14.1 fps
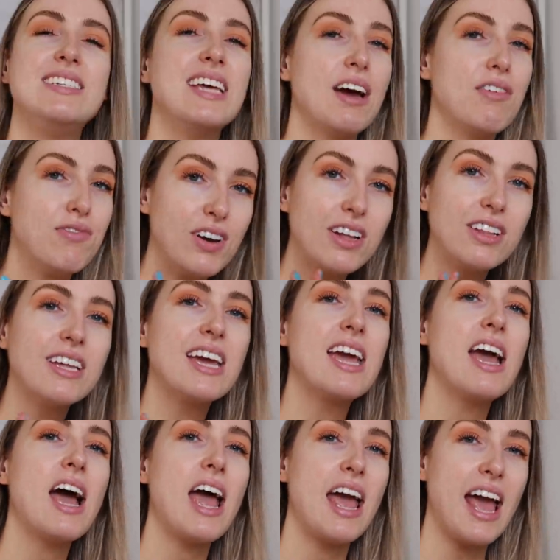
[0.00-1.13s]

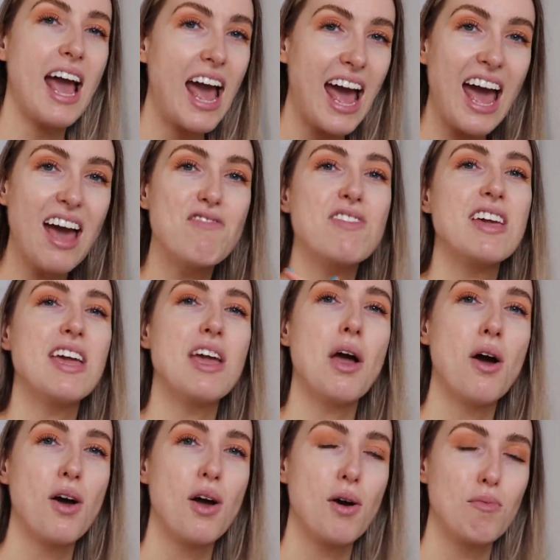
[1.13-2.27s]
Definitely a
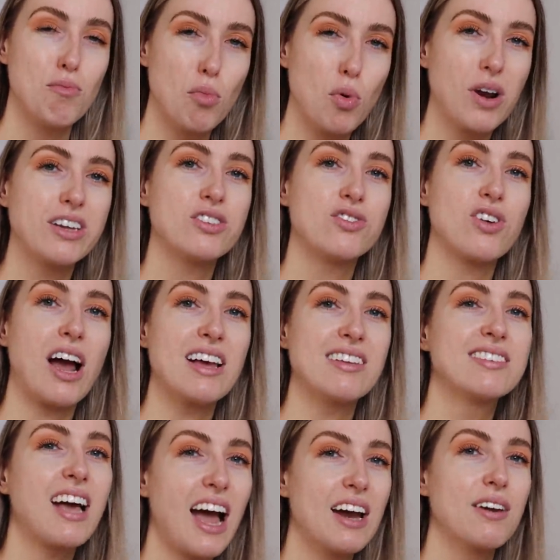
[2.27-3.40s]
heavy
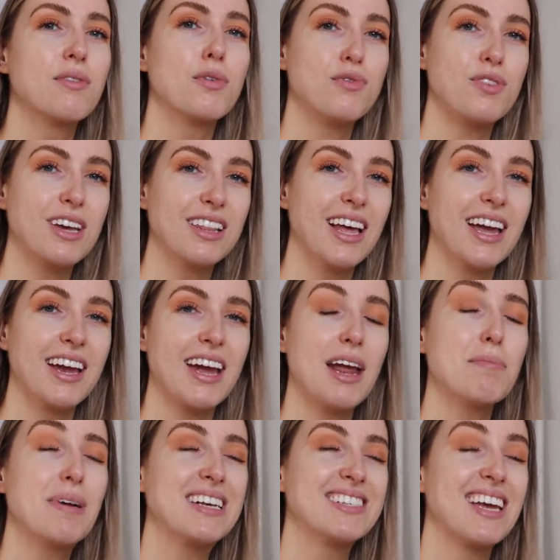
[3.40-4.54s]
moisturized kind of a feeling
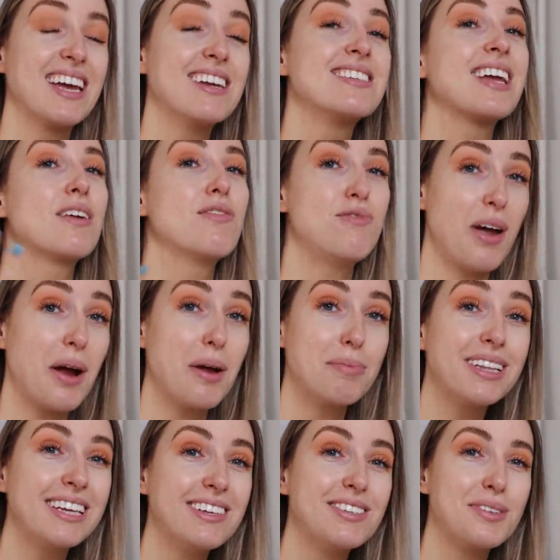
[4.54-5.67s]
and my skin is like very
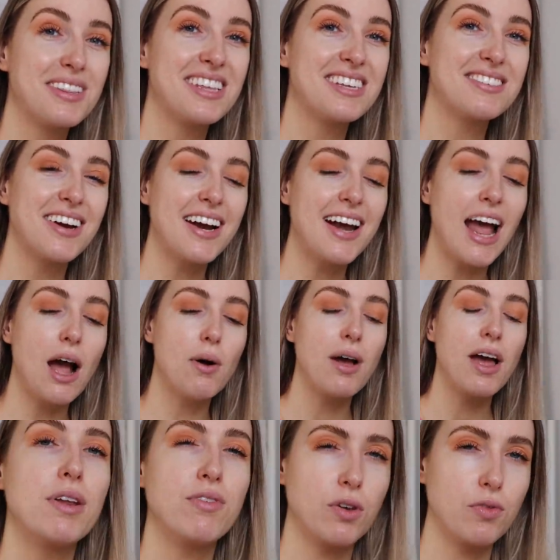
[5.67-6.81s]
pleased with this right now.
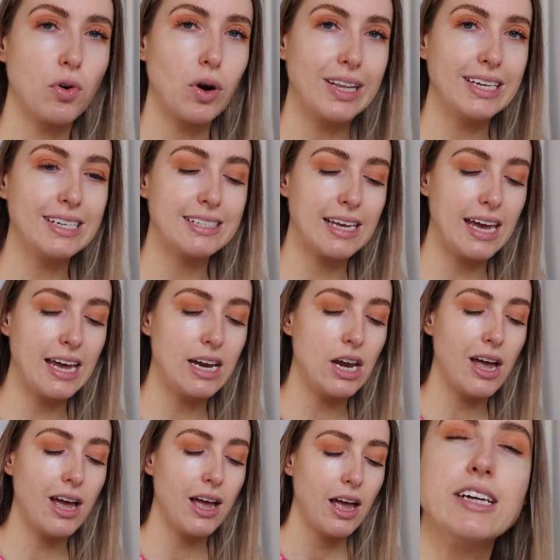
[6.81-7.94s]
But if you have oily
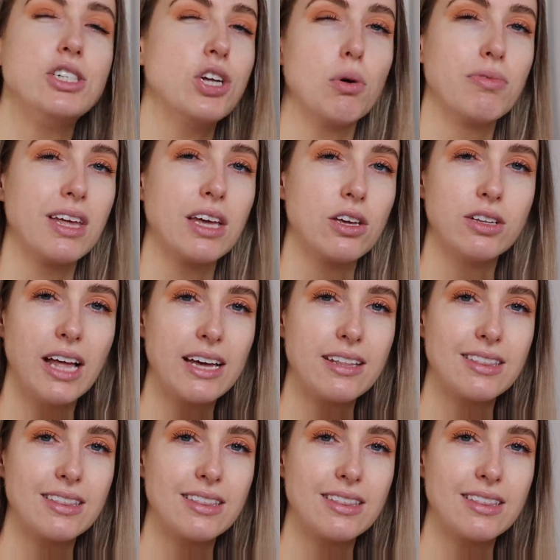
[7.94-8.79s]
skin, I don't think you'll like